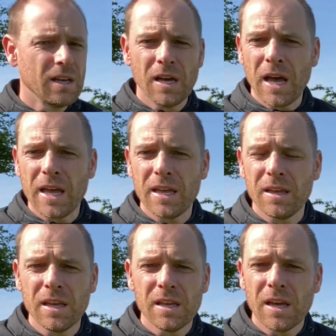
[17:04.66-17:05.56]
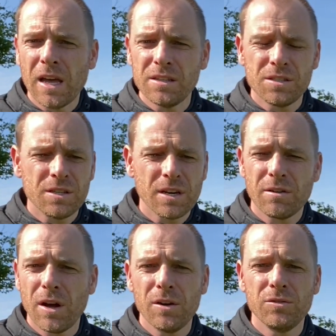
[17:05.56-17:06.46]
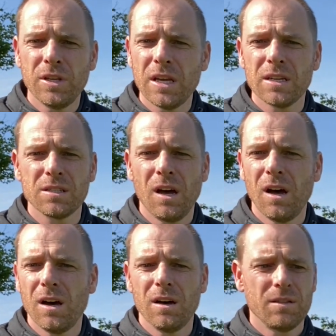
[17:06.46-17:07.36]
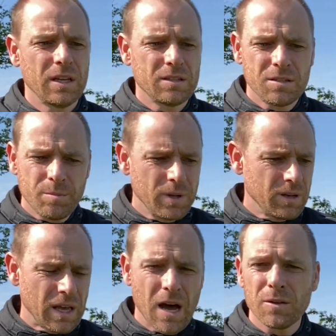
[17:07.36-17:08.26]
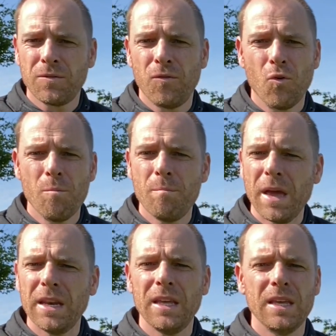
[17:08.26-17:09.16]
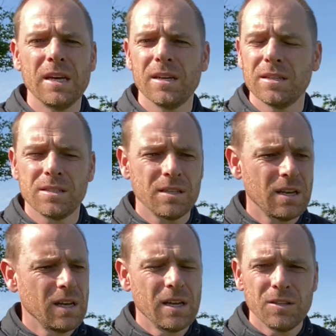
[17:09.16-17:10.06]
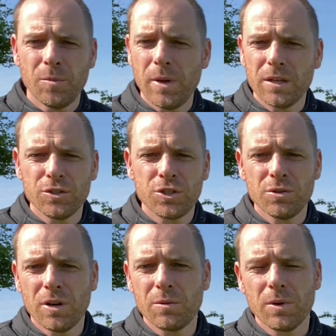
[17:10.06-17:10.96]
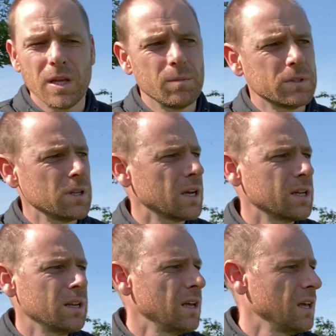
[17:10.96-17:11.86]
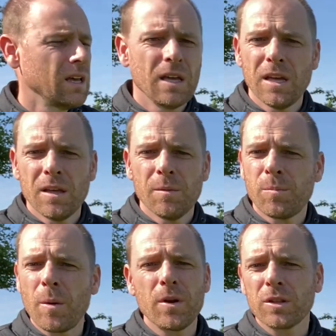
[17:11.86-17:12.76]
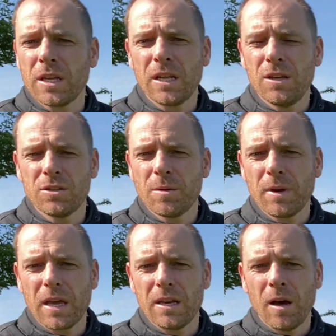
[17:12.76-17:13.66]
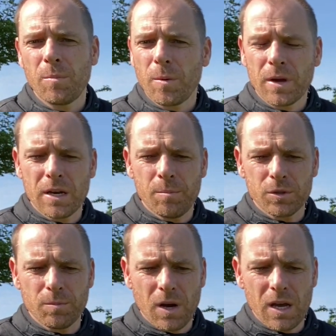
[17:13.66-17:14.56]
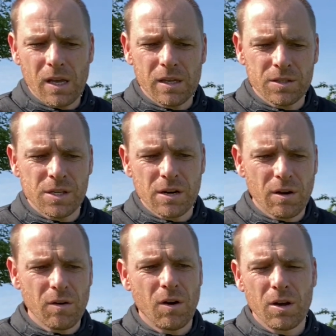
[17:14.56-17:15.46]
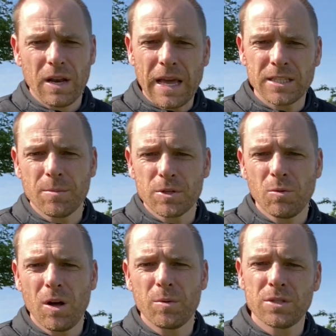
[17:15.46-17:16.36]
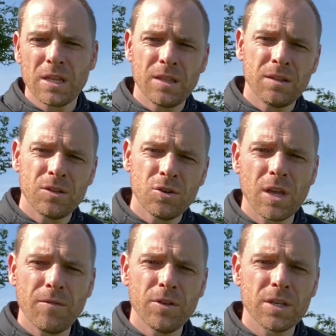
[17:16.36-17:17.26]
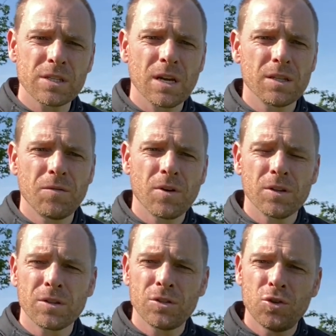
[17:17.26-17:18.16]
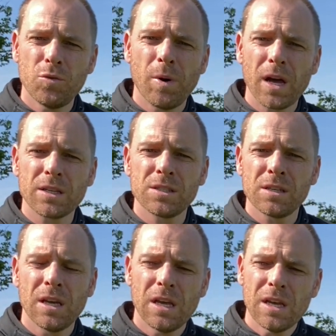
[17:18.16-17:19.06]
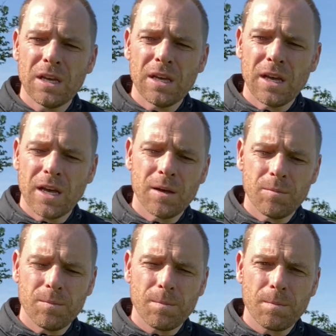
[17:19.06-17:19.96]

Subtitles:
a Zero DSR that's been out for many years to be insured with him. It's probably not going to use them again. I'm probably going to put my Zero on Lexam as well, because they do give you discount if you've got two bikes on